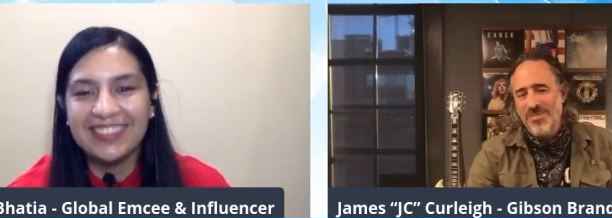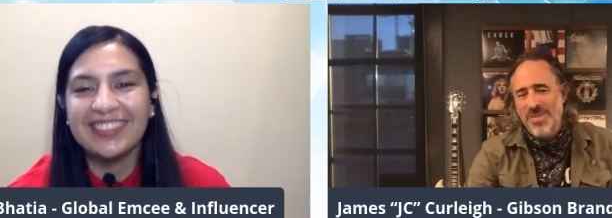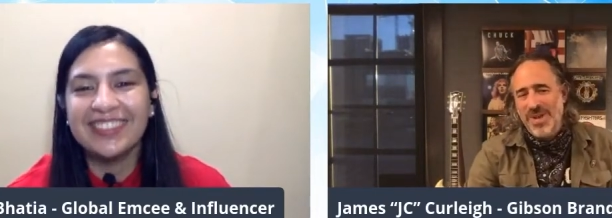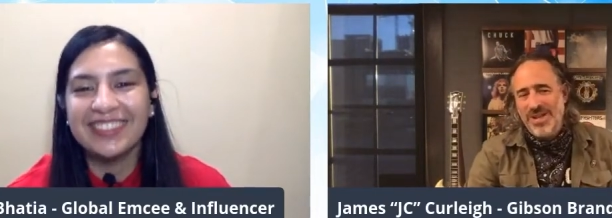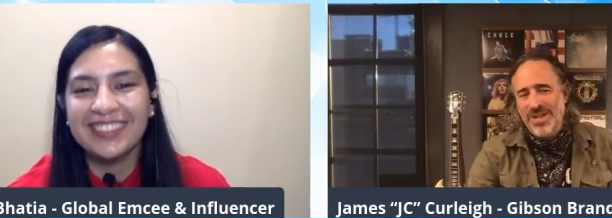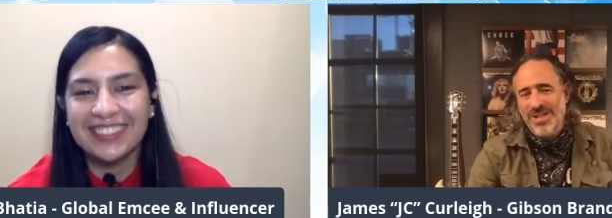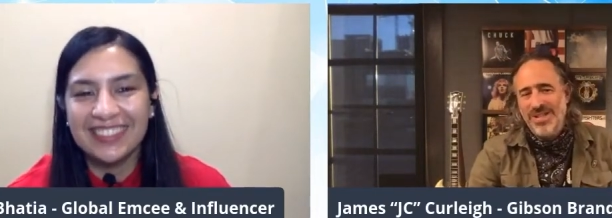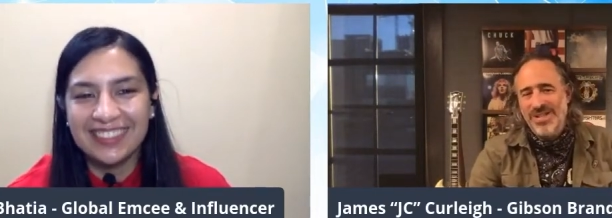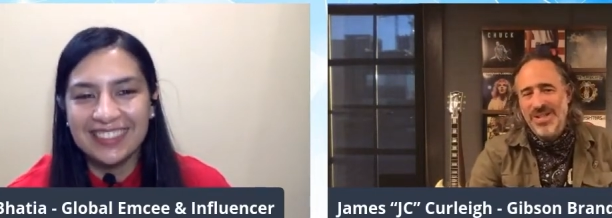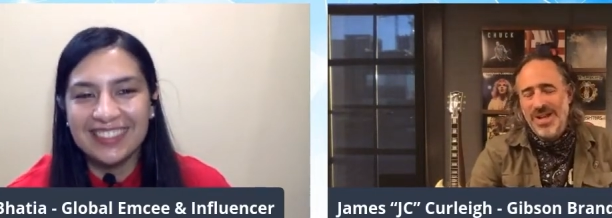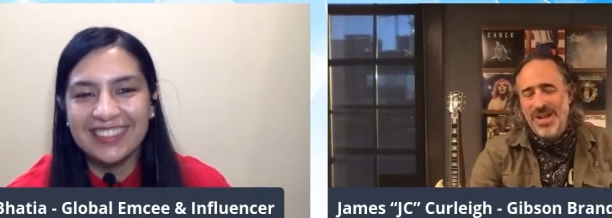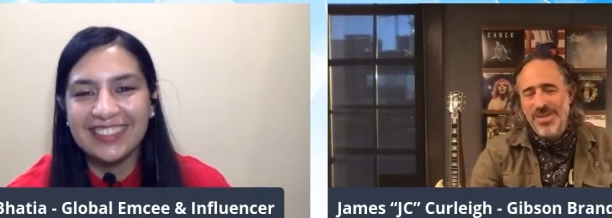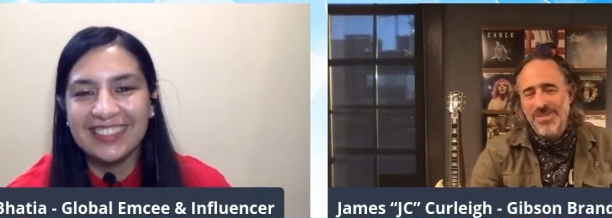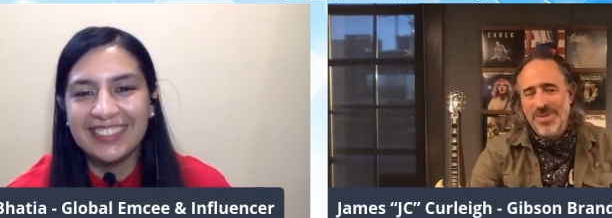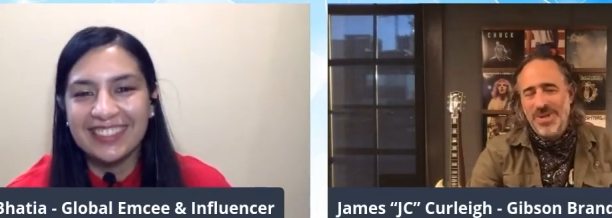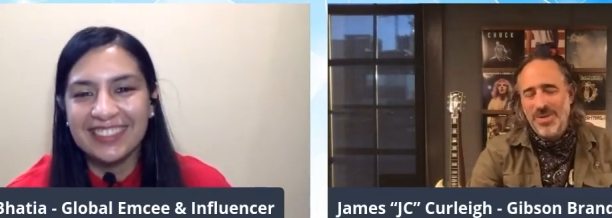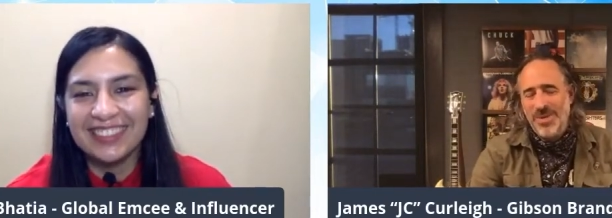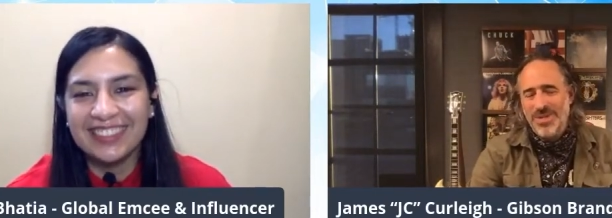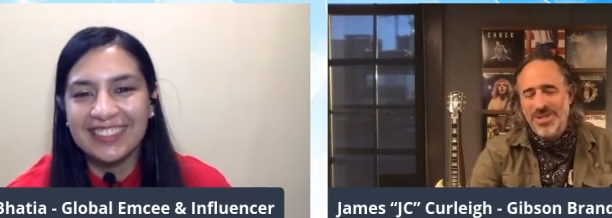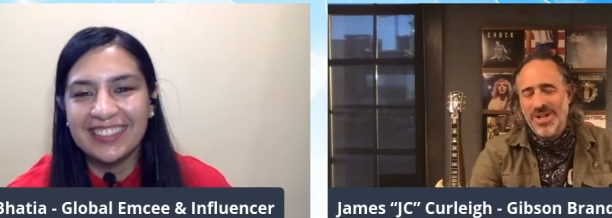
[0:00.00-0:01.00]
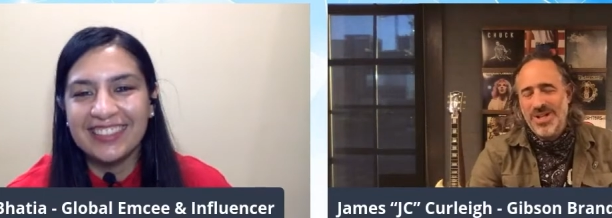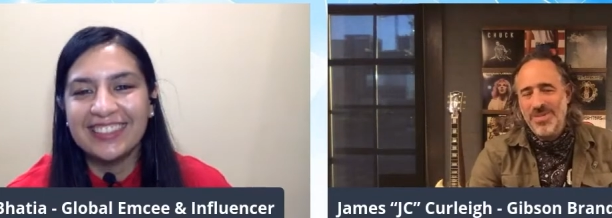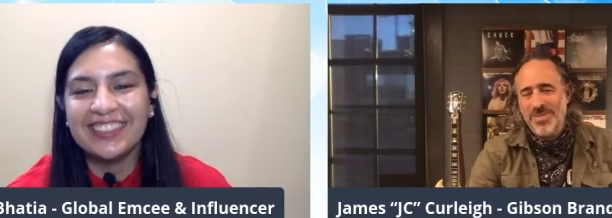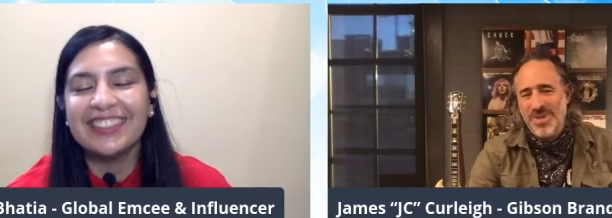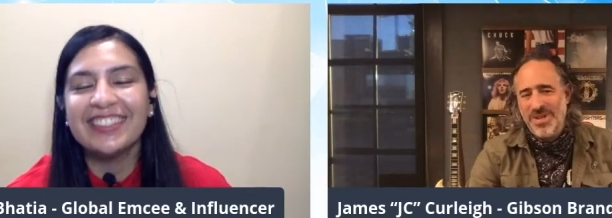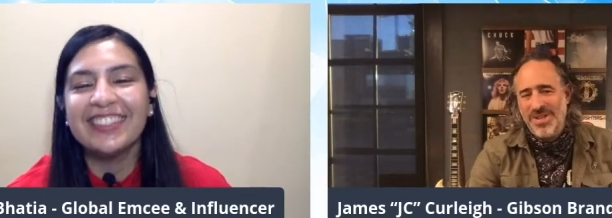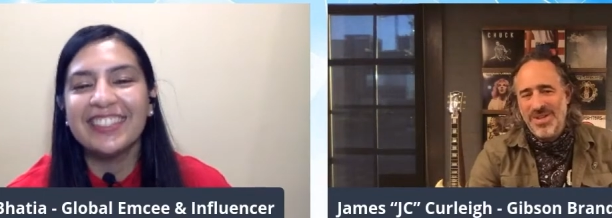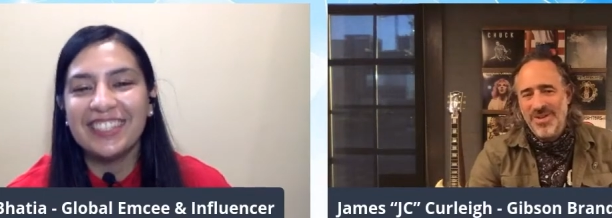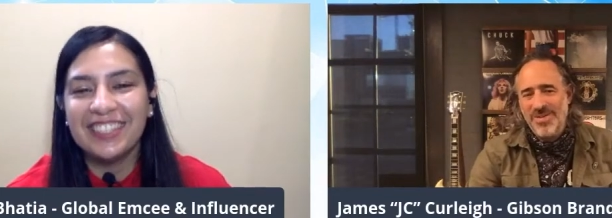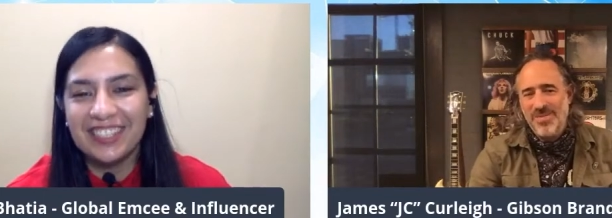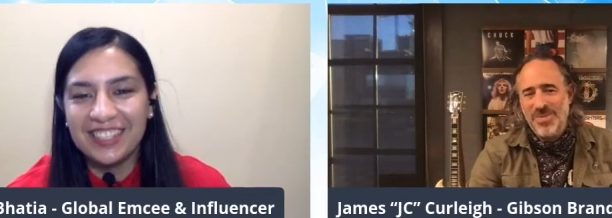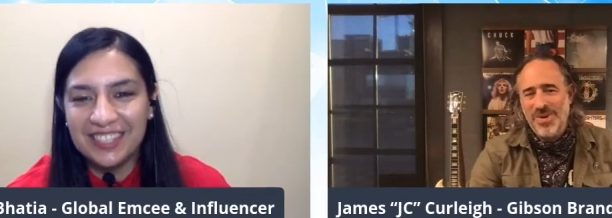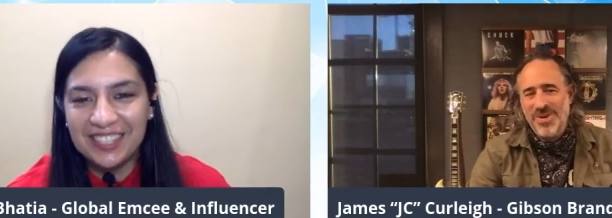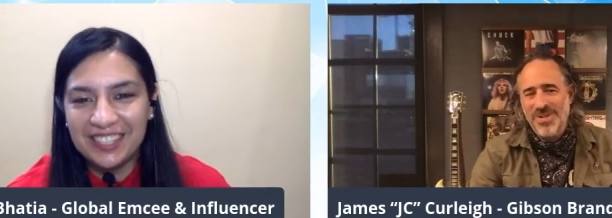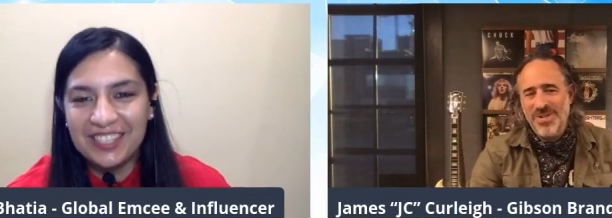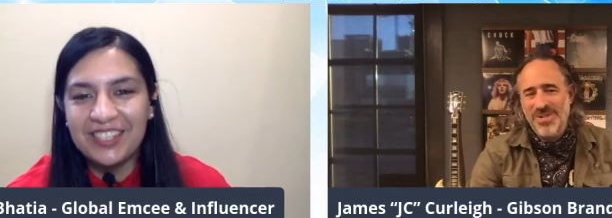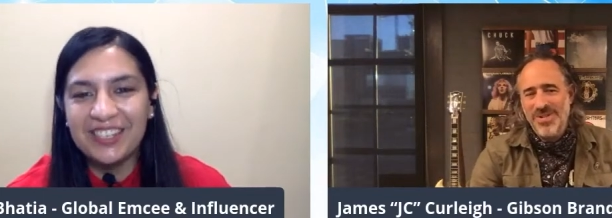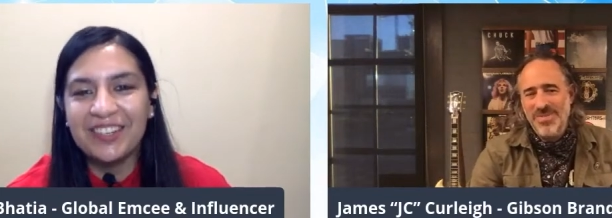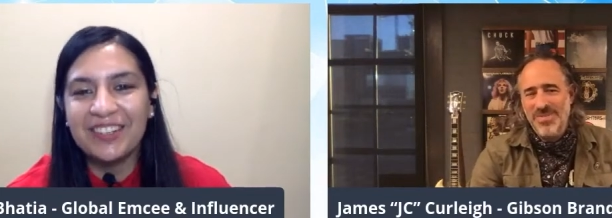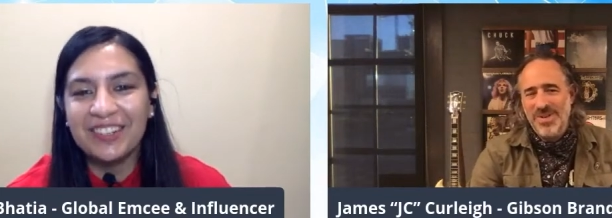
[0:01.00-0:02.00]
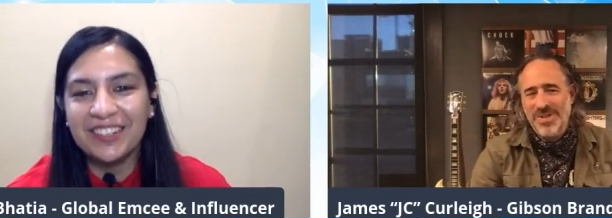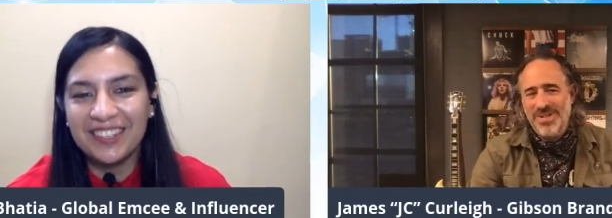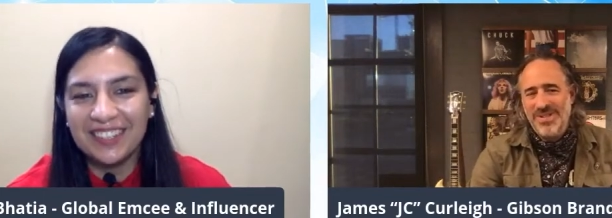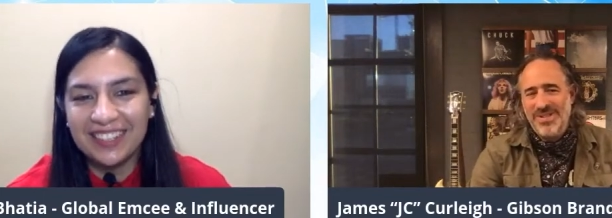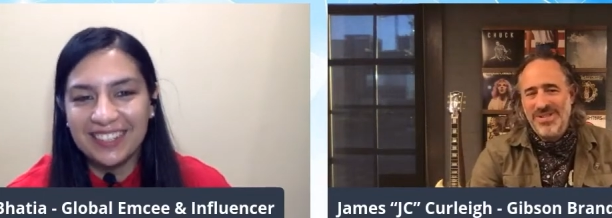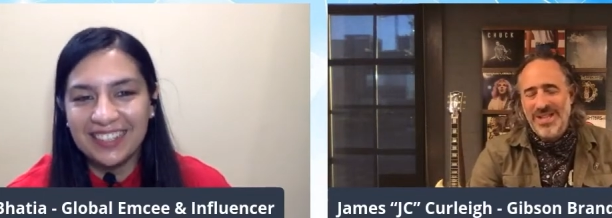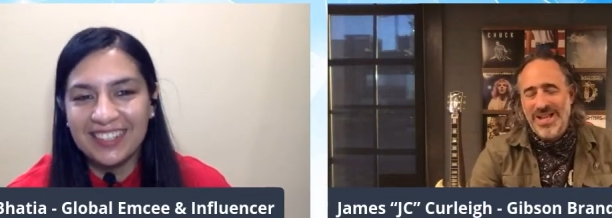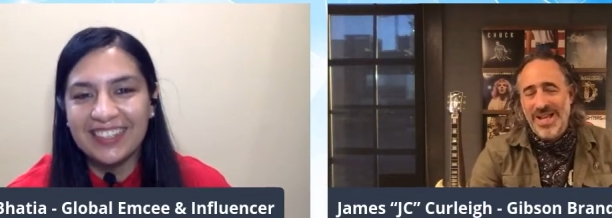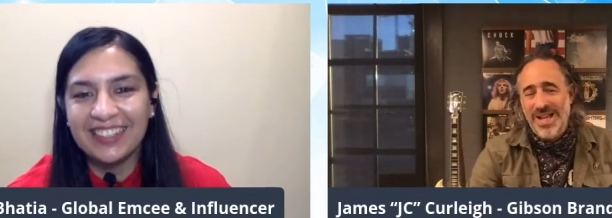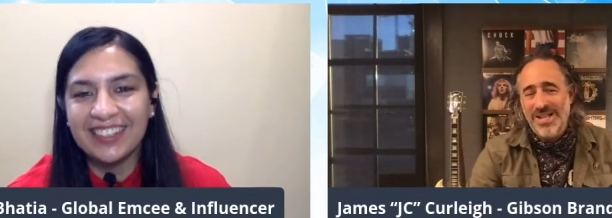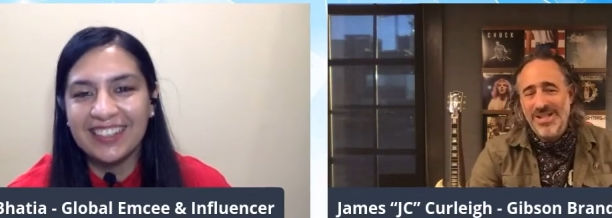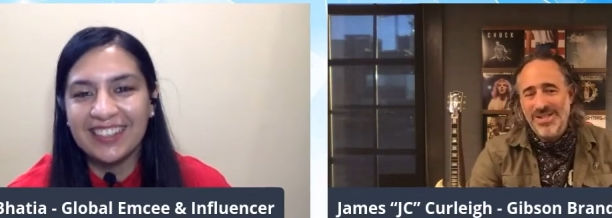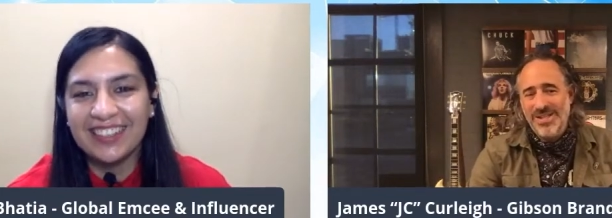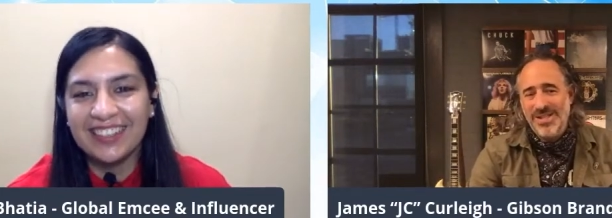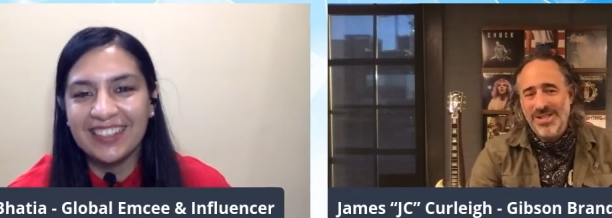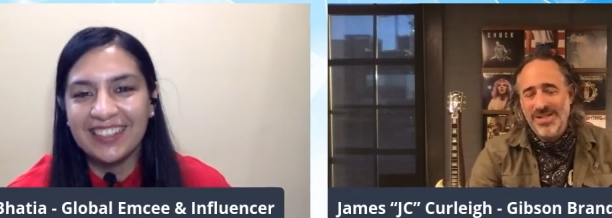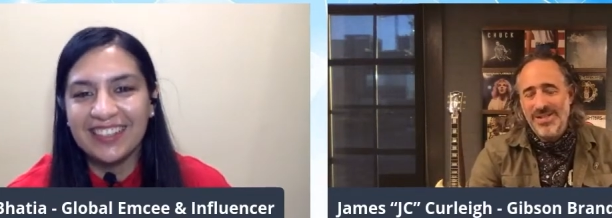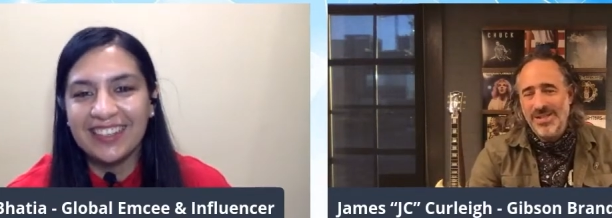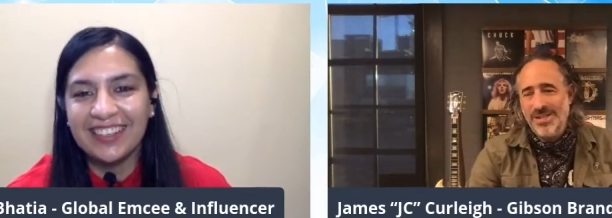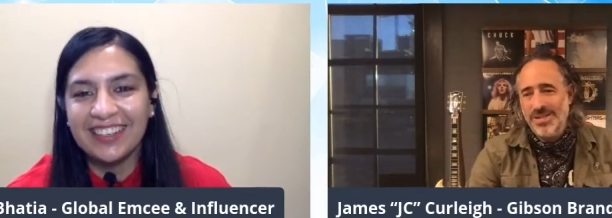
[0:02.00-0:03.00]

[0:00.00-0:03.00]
Speaker 1: many times. I wish I could be there in person, sure. But yeah, it's it's